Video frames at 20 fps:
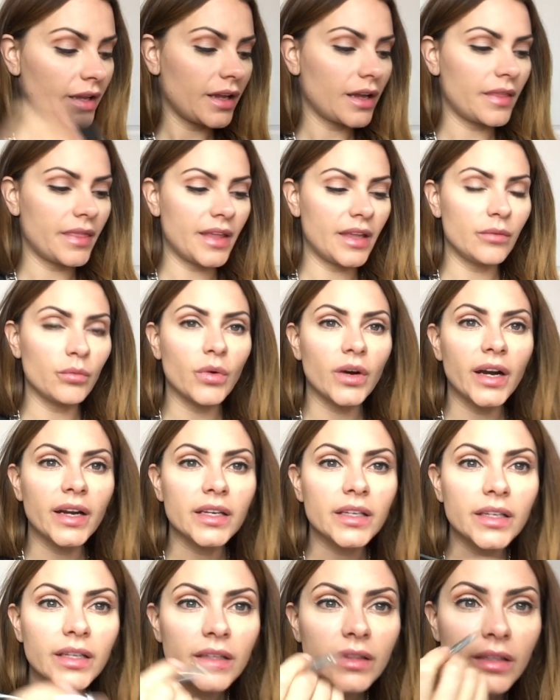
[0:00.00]
And then where I
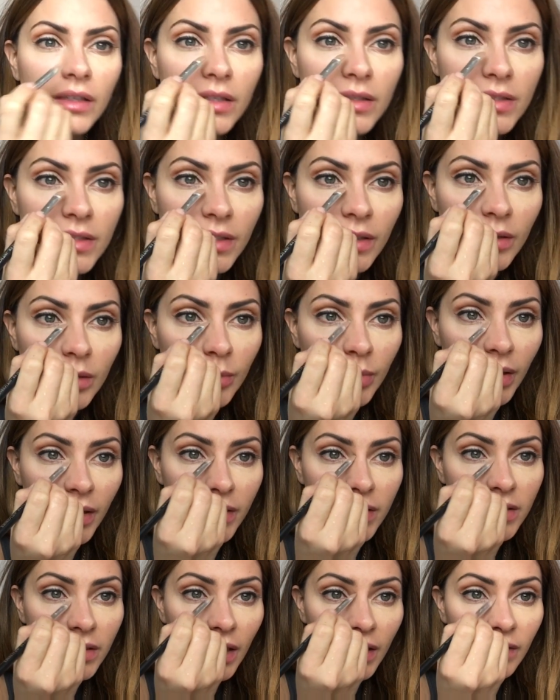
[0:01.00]
need the concealer
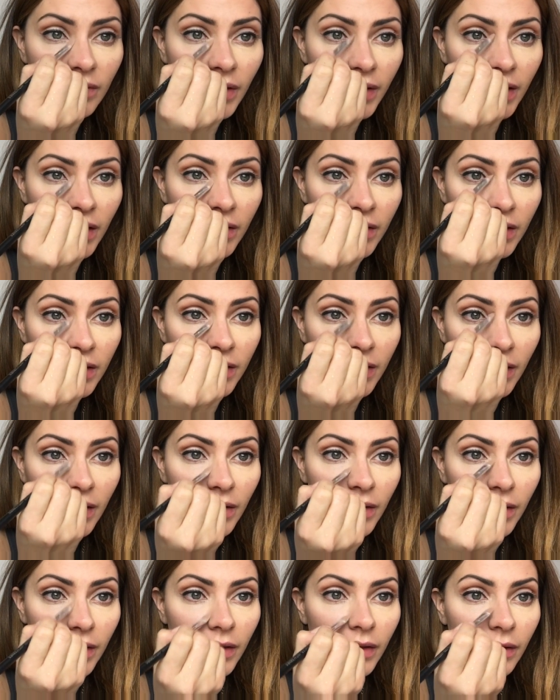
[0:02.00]
brush, kind of like in these
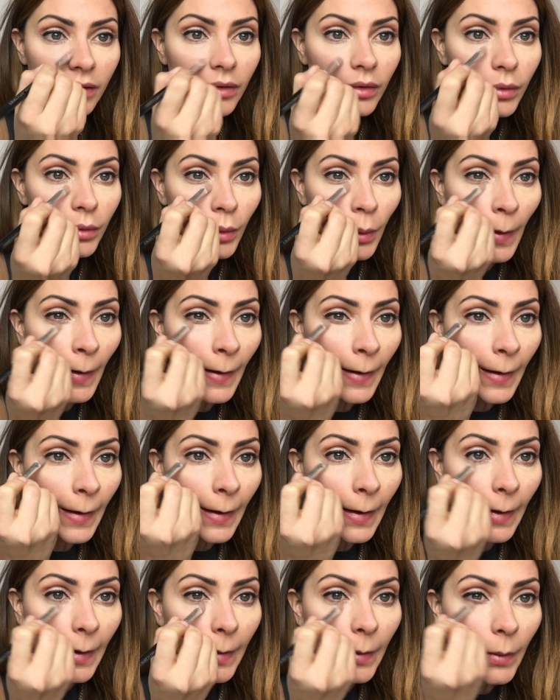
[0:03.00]
areas,
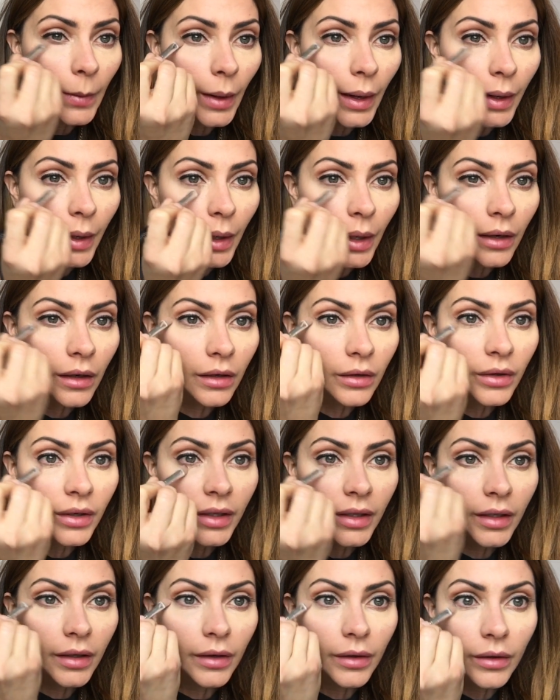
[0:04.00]
and right under
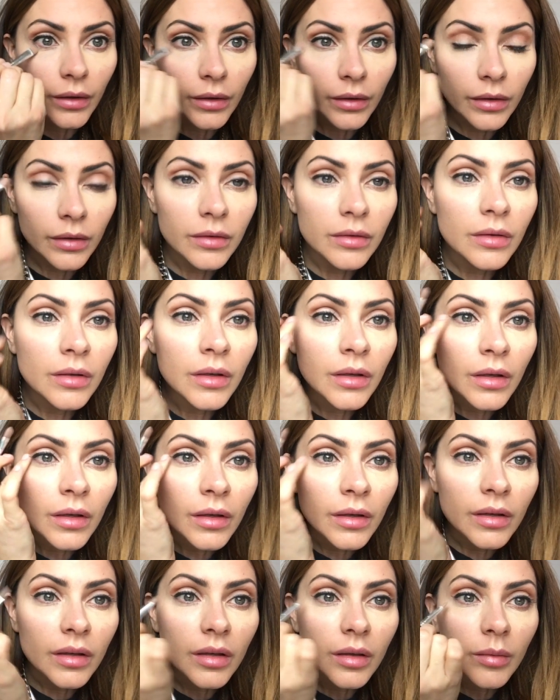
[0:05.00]
here,
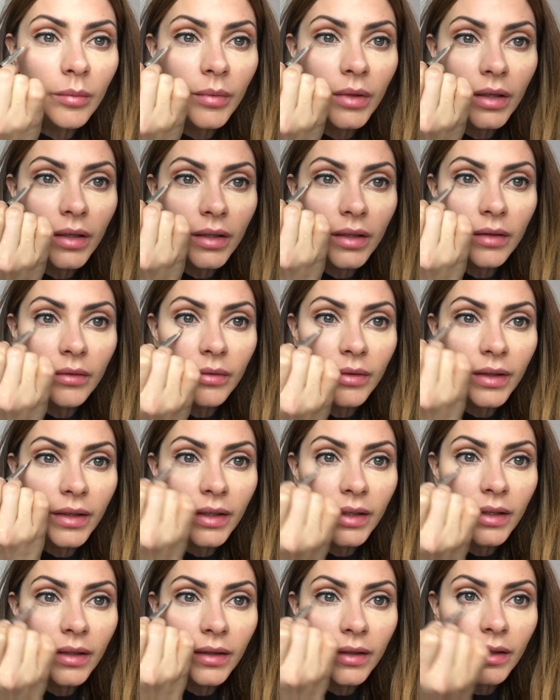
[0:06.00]
it makes it really
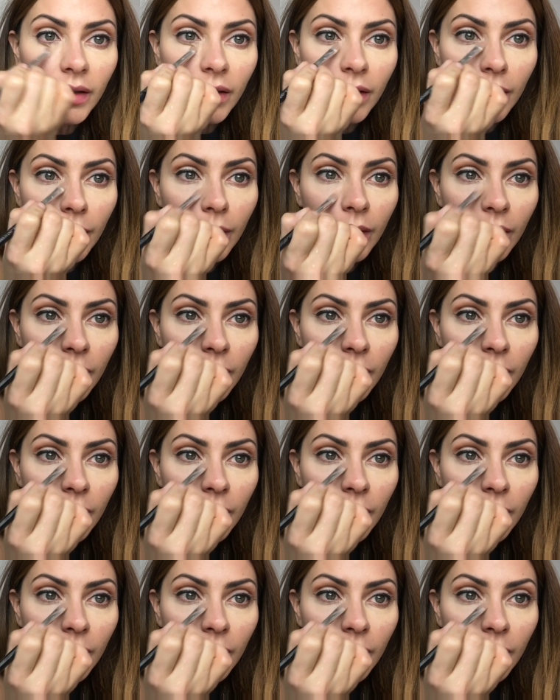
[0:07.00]
easy.